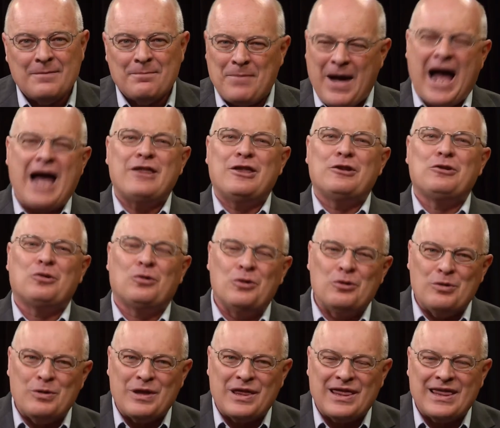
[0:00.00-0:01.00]
Buy the
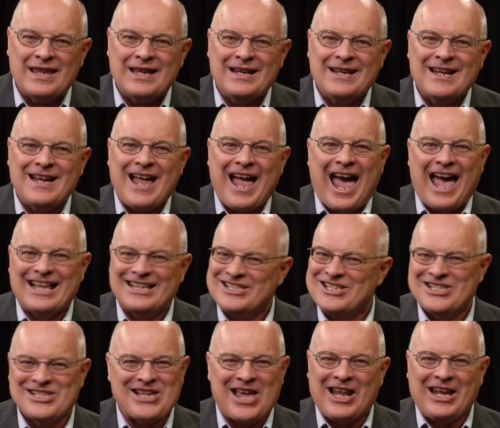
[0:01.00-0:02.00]
truth and
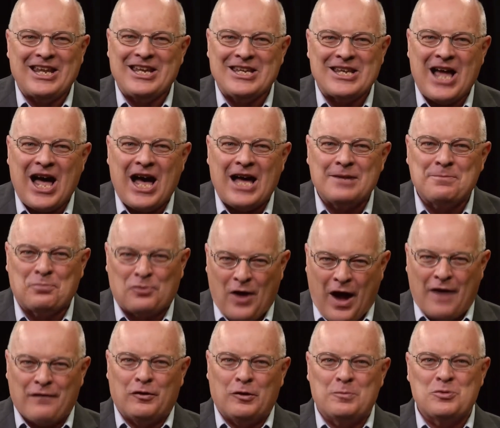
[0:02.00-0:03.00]
sell it not.
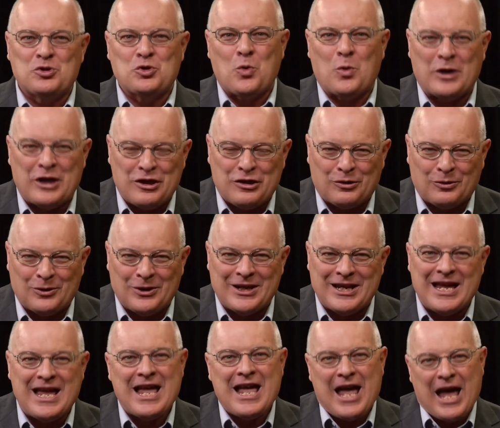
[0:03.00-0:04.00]
Proverbs
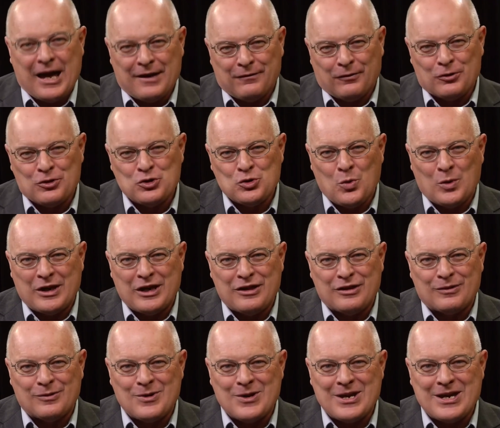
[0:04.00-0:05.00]
23 and verse
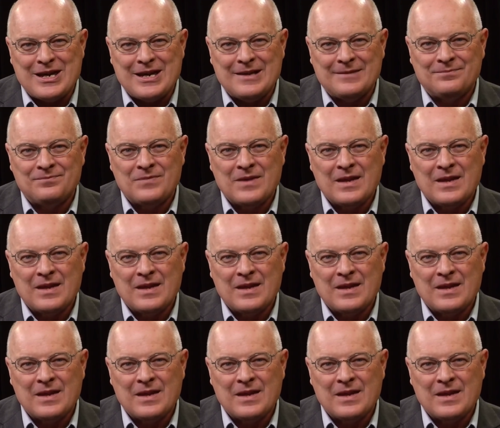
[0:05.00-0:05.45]
23.